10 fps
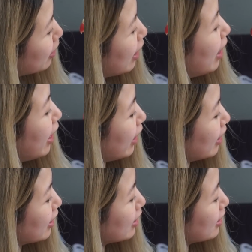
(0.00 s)
Hi.
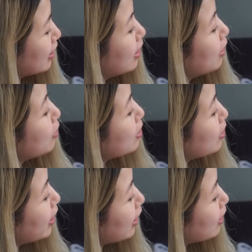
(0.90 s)
Would
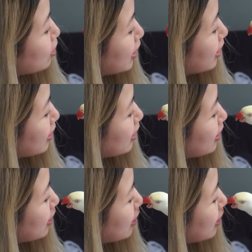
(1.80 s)
you like a treat?
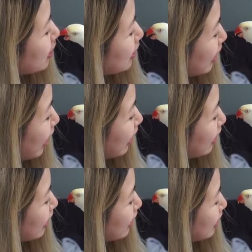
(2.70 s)
Yeah.
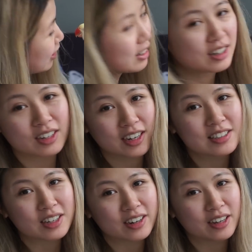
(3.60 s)
Okay,
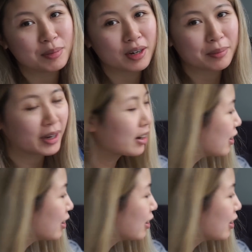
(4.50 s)
sorry, I'll be right back.